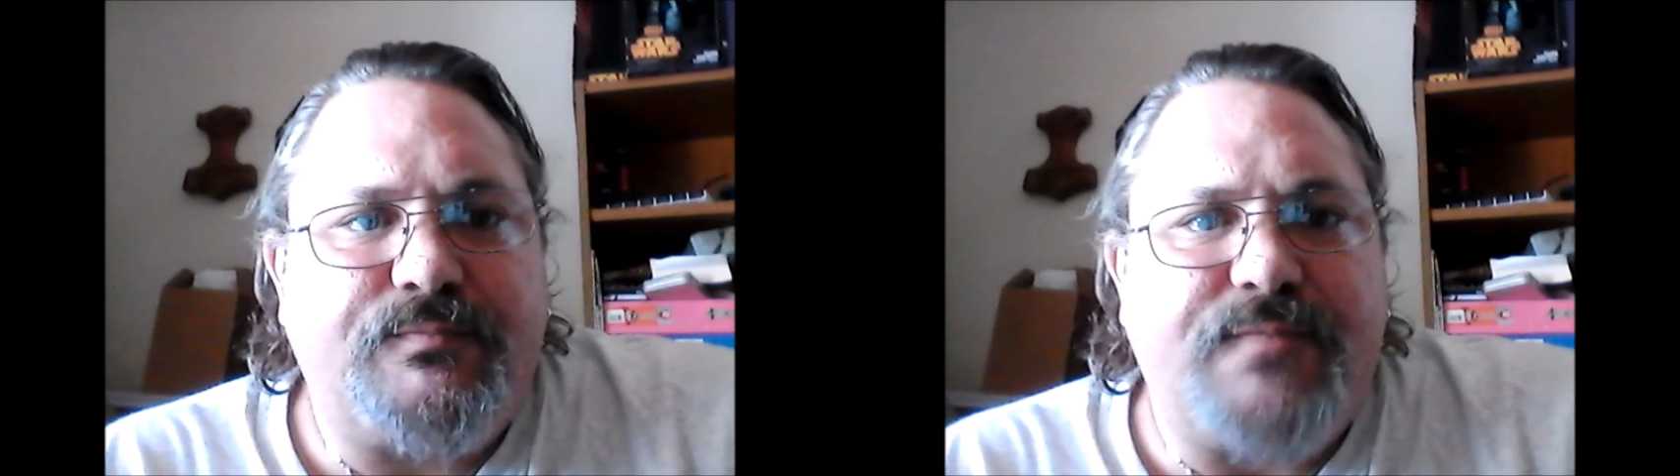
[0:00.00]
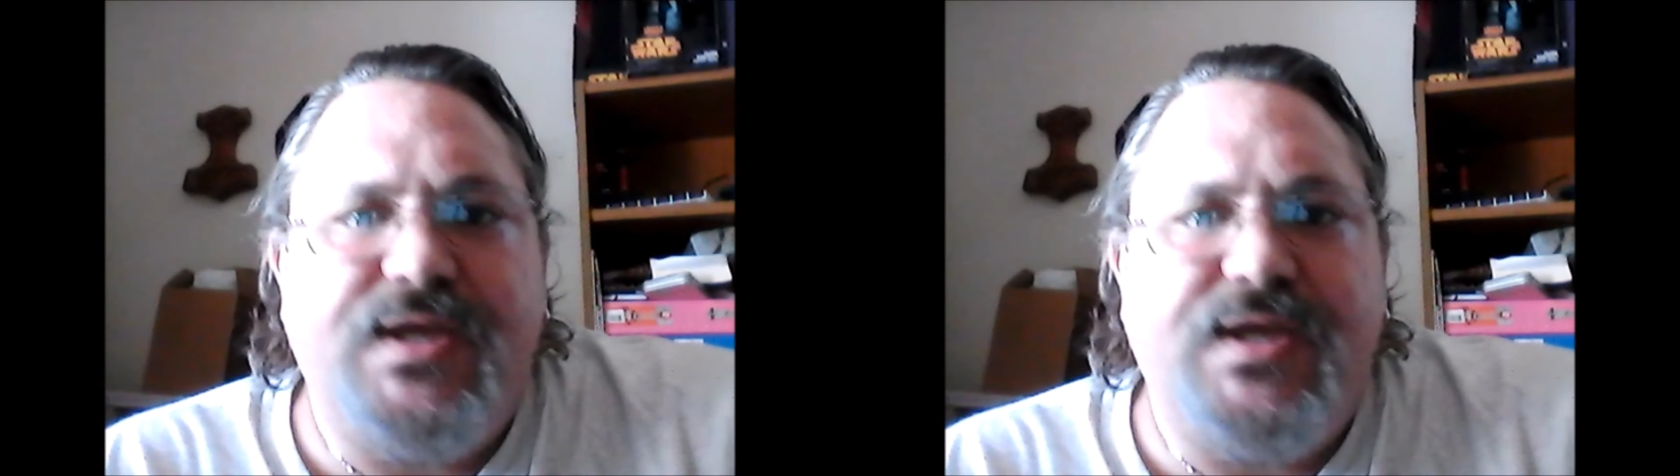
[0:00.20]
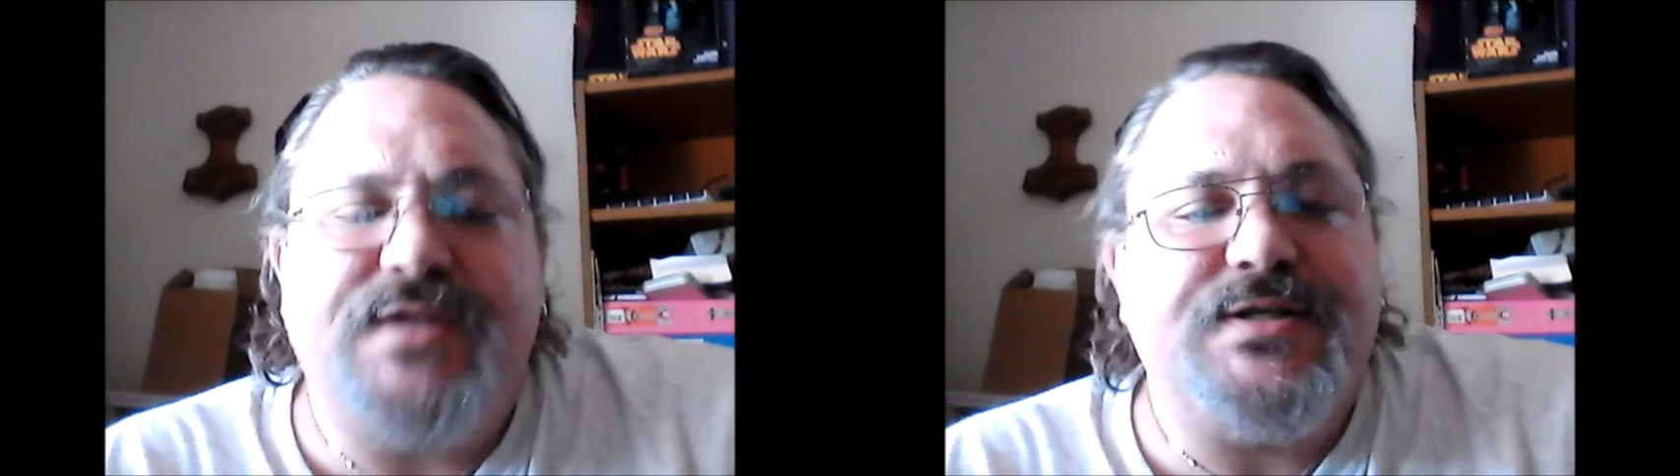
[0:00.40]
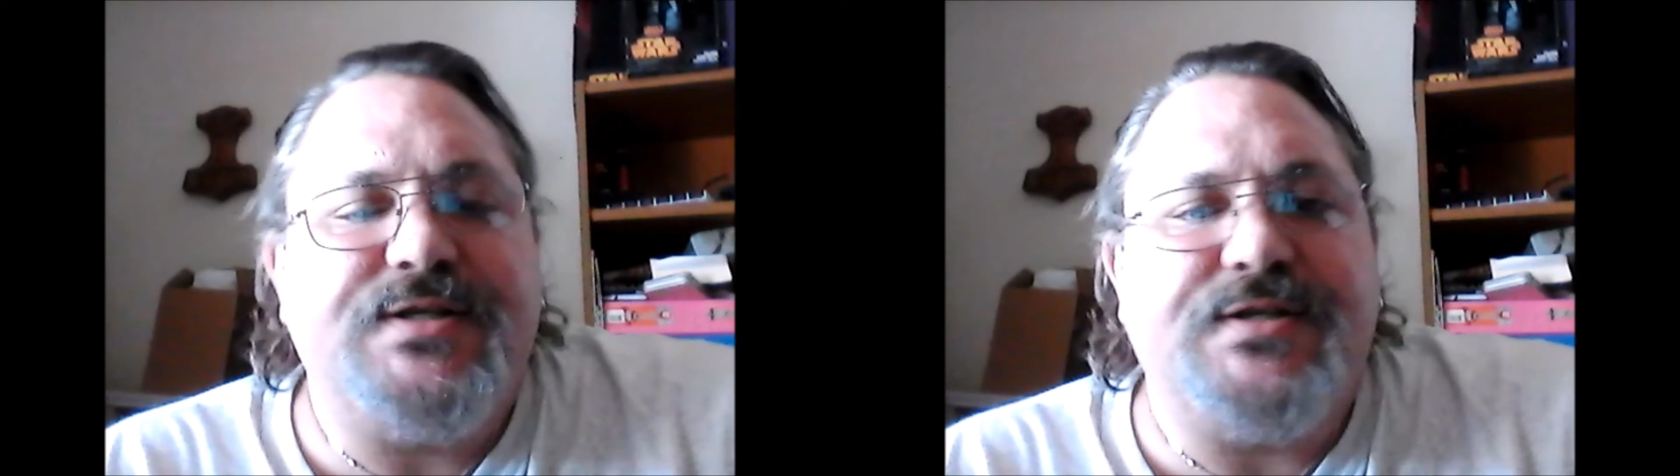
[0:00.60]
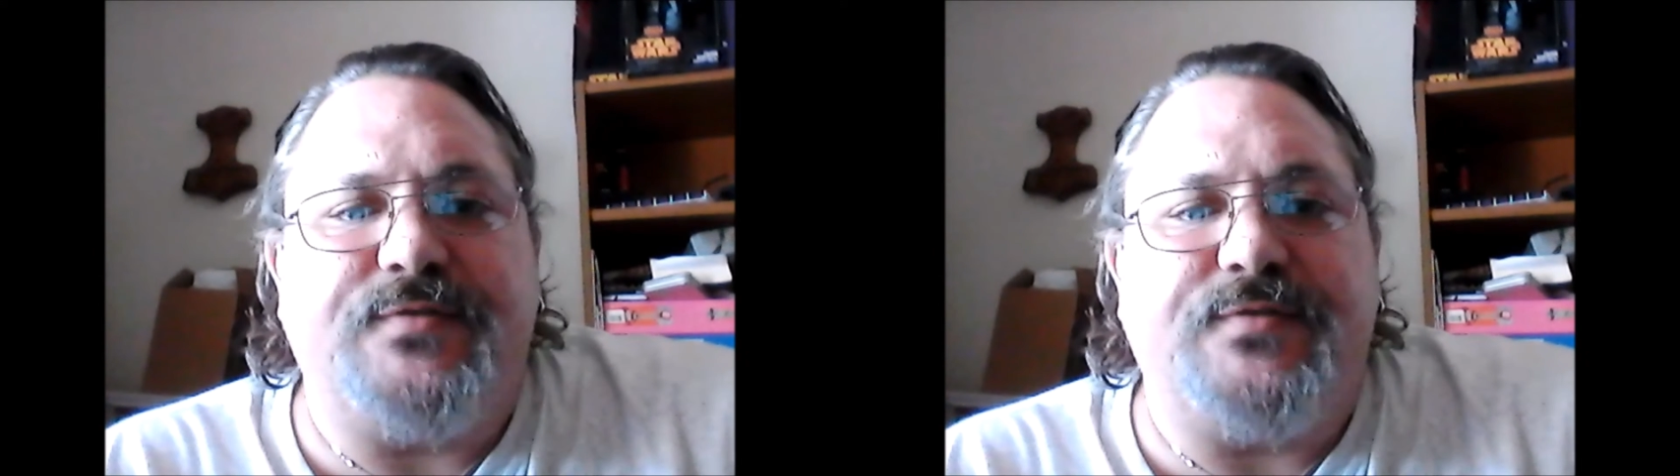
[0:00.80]
It's easy
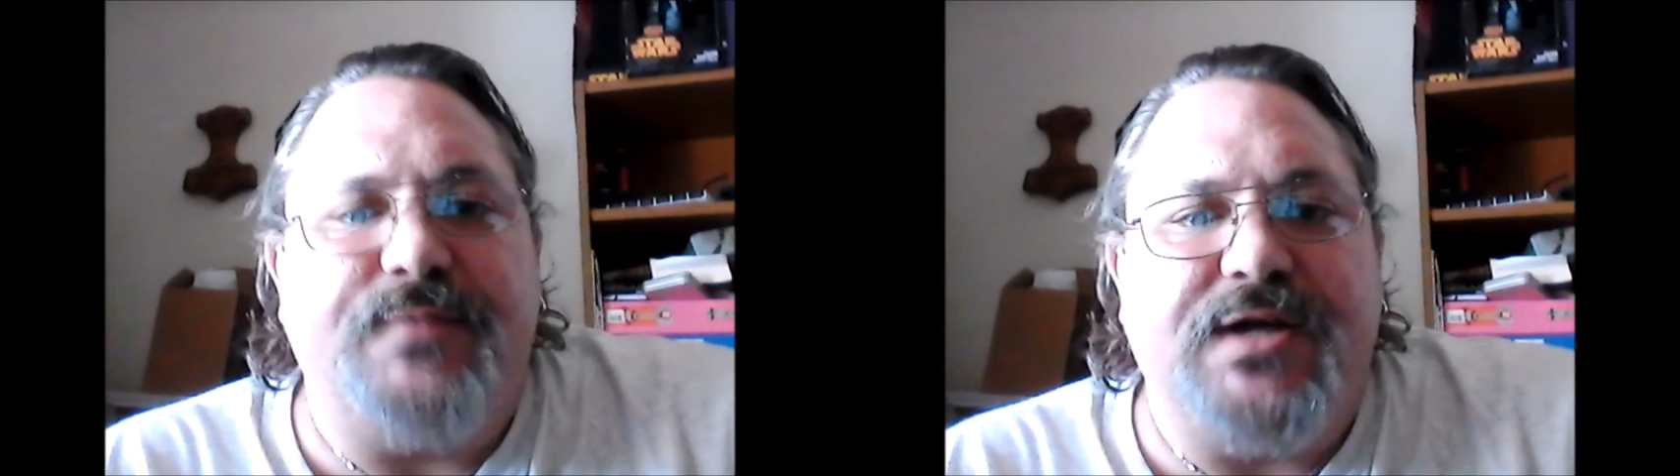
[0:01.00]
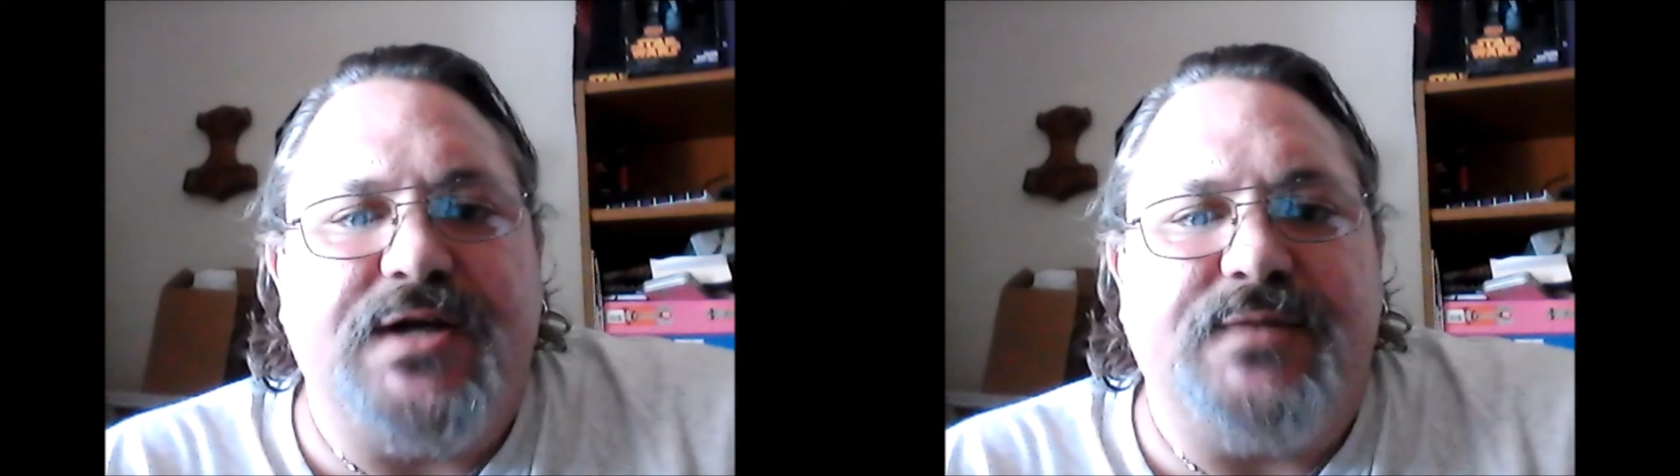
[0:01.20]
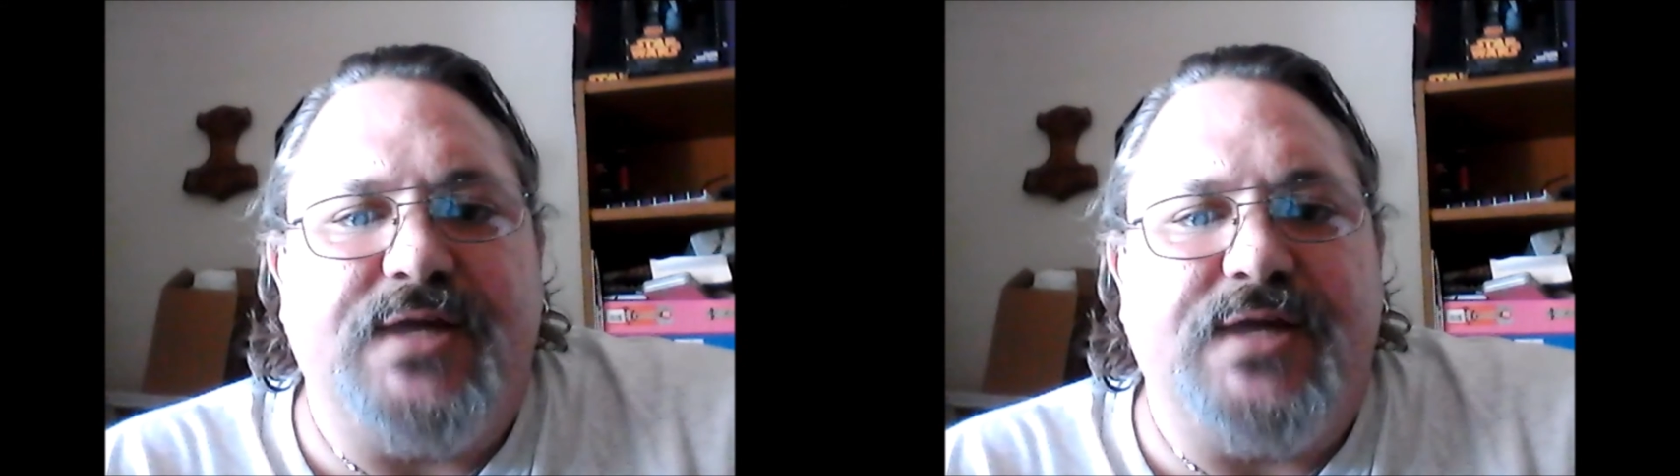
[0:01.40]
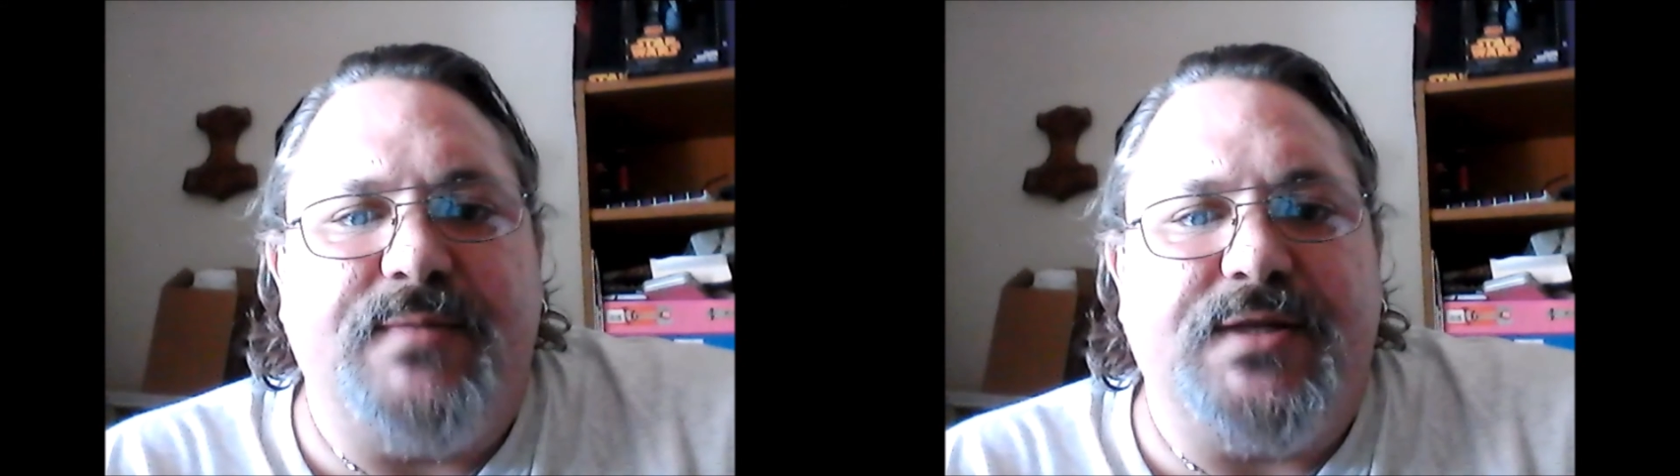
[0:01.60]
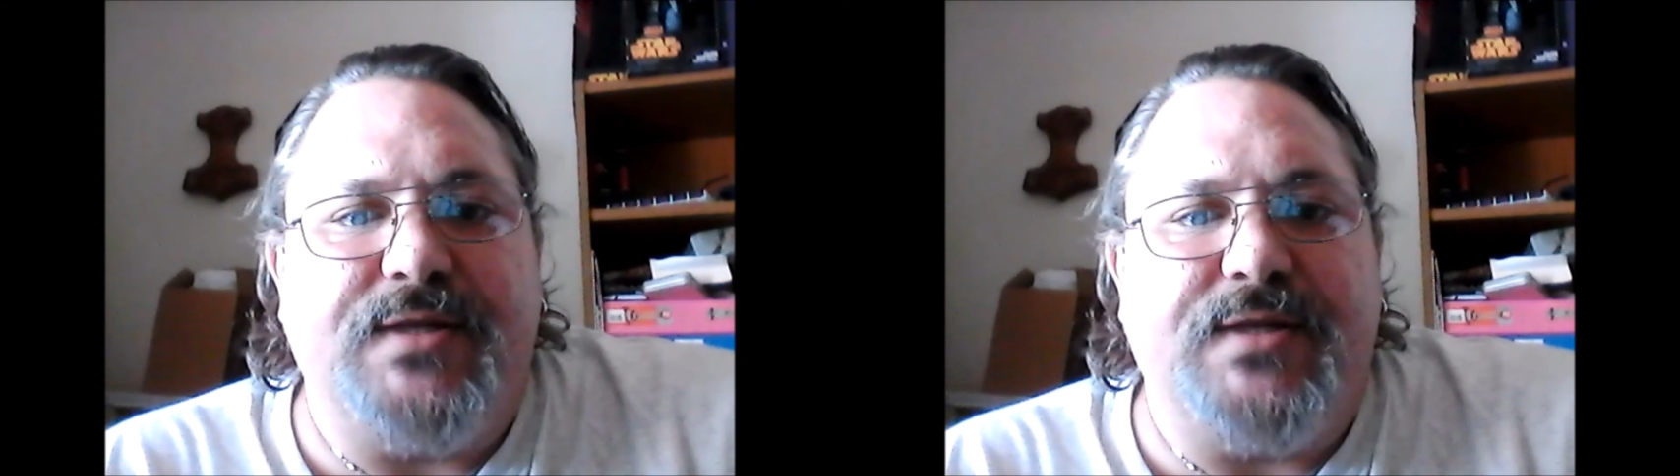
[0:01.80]
for me. I'm diabetic,